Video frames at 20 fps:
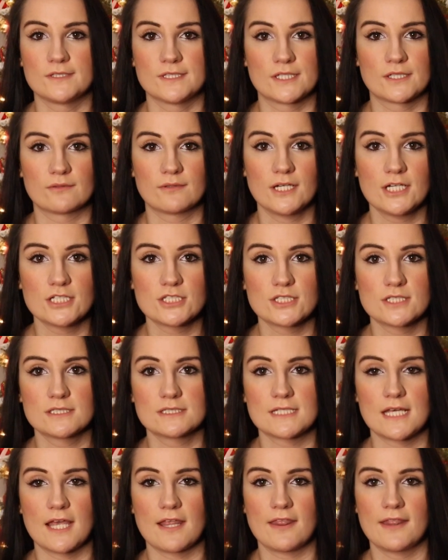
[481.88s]

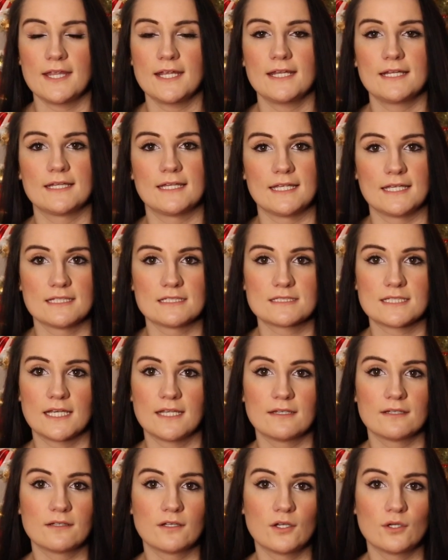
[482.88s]
decorations, I think these
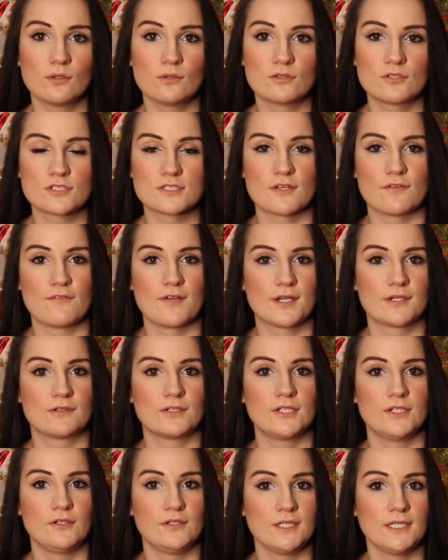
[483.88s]
candle holders are very
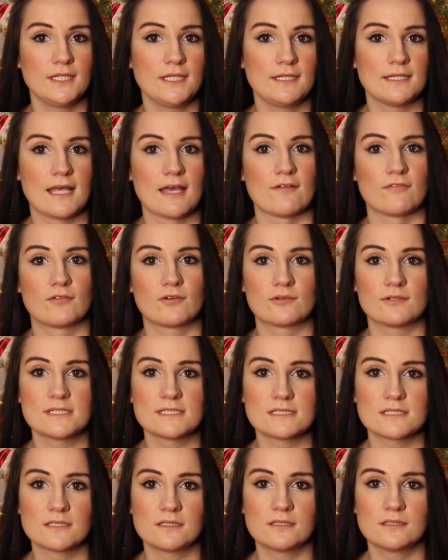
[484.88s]
unique. They have
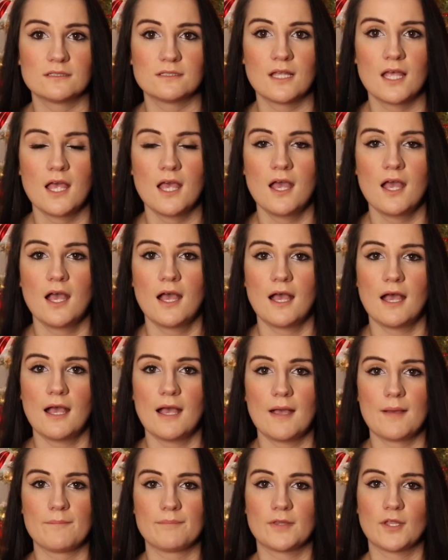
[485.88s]
crystal
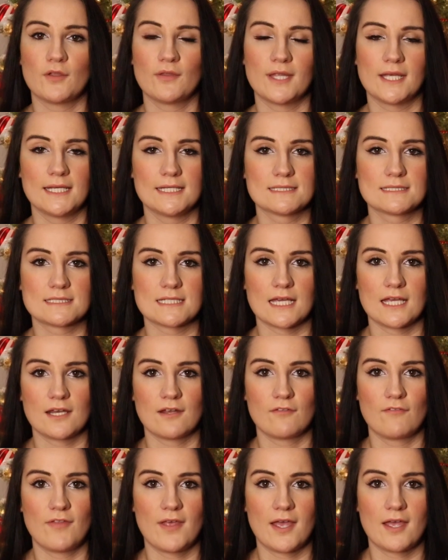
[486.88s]
on the inside
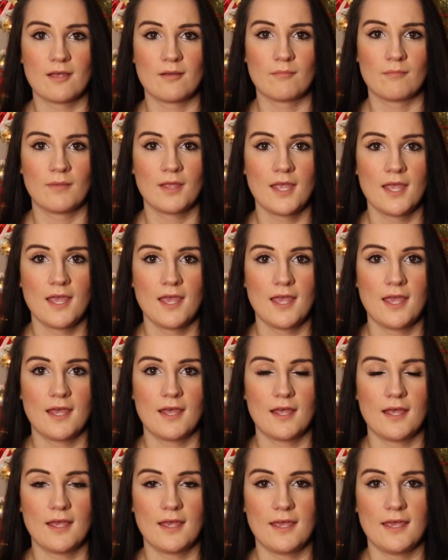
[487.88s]
of them,
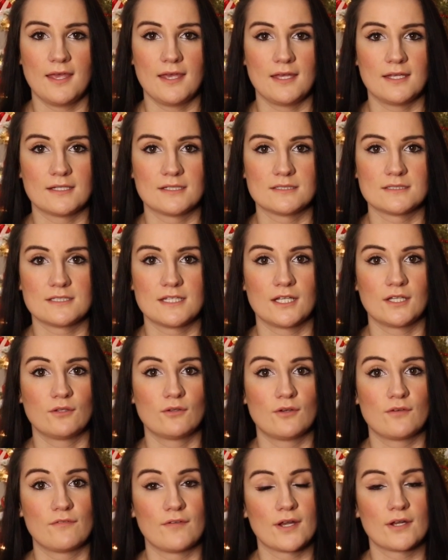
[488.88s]
and they
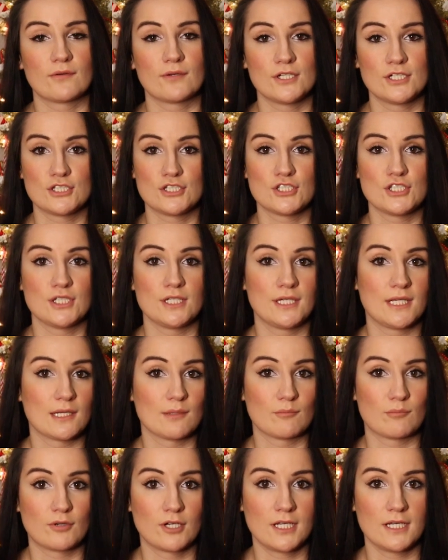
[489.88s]
look very chic
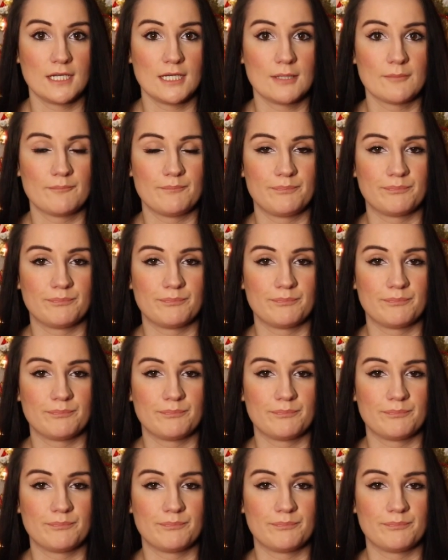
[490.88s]
and pretty.